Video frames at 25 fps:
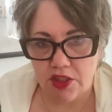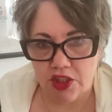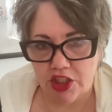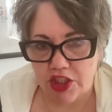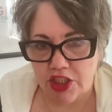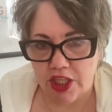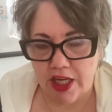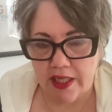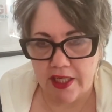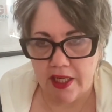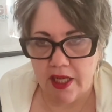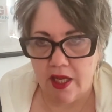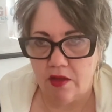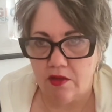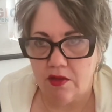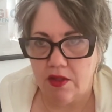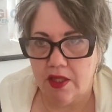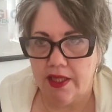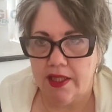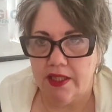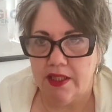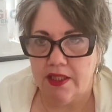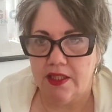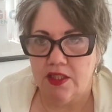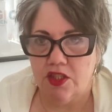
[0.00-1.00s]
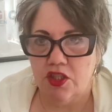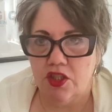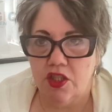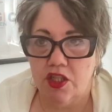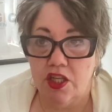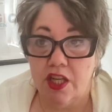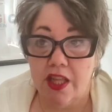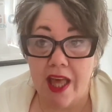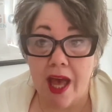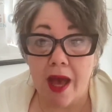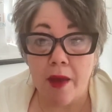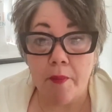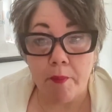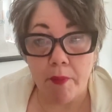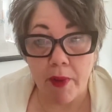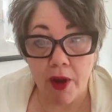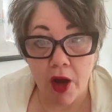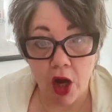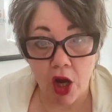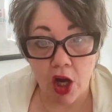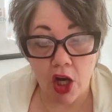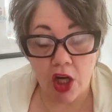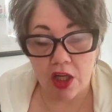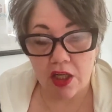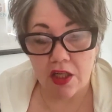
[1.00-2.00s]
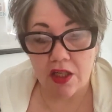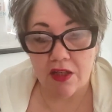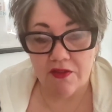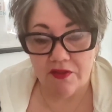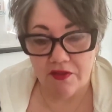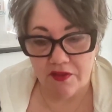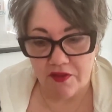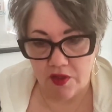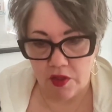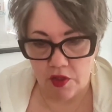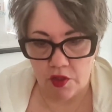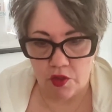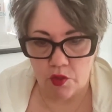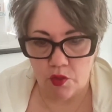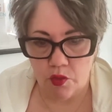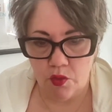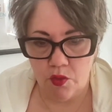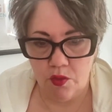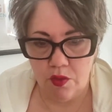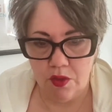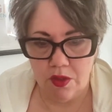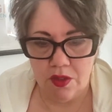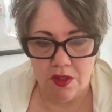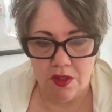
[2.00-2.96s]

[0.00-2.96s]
check out like, so that part of you